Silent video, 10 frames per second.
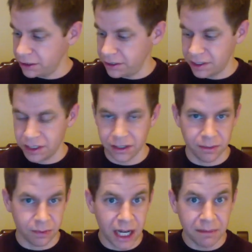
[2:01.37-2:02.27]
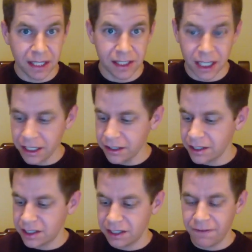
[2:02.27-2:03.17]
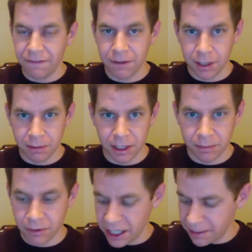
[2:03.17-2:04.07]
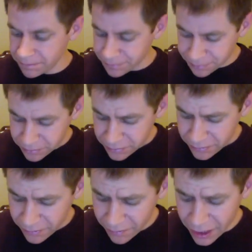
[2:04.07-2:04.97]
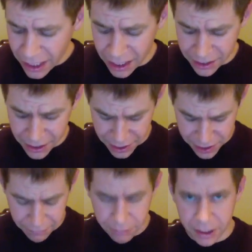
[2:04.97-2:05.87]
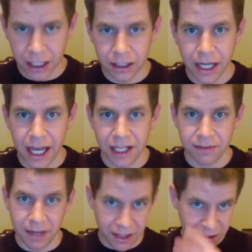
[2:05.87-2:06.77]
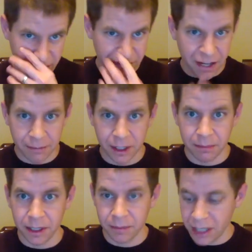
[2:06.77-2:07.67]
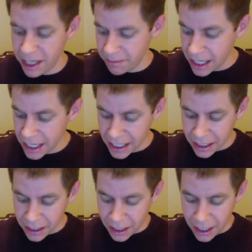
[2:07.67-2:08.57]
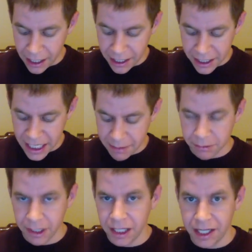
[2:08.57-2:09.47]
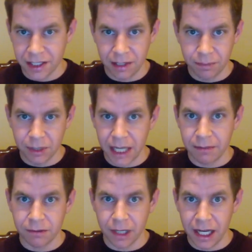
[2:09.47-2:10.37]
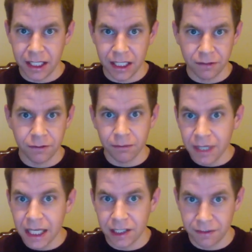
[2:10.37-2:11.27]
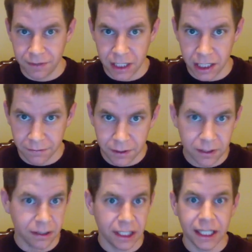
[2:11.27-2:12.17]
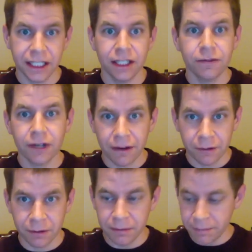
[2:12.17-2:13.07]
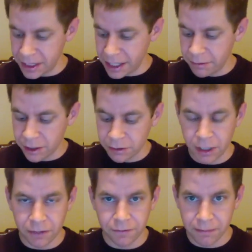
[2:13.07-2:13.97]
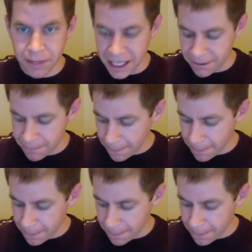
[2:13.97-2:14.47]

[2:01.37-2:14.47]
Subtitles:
notice there's a prime lens on here. This is a 50mm prime. The 7100 has my 35mm prime. I came to realize that primes were ideal for me as a photographer. They're not ideal for everyone, but they worked well for me.